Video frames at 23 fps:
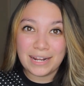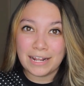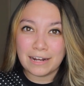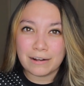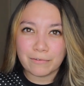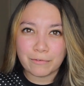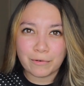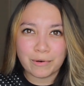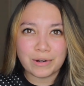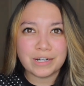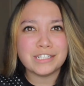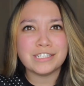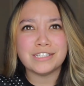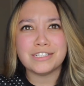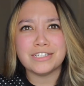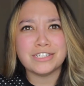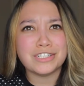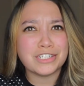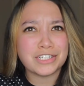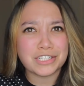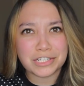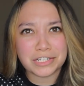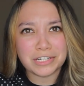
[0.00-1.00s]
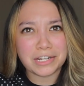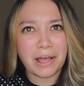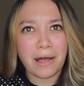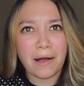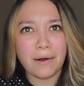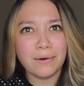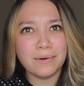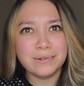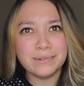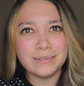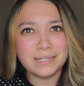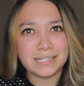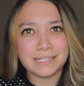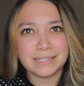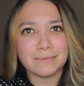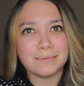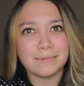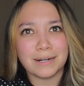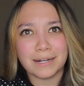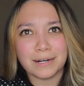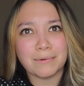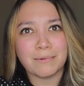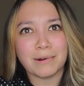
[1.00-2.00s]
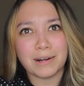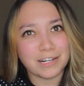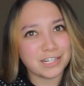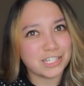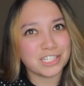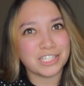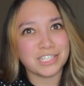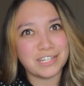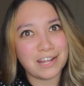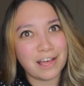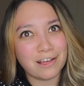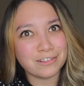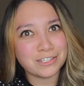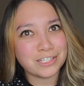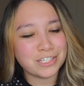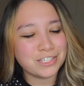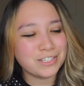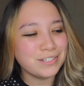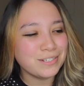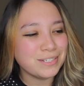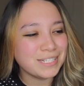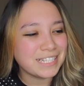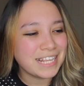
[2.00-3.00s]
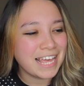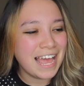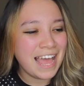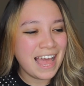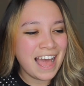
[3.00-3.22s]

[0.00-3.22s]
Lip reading: And of course, they're Chanel. Who doesn't want to wear Chanel shoes?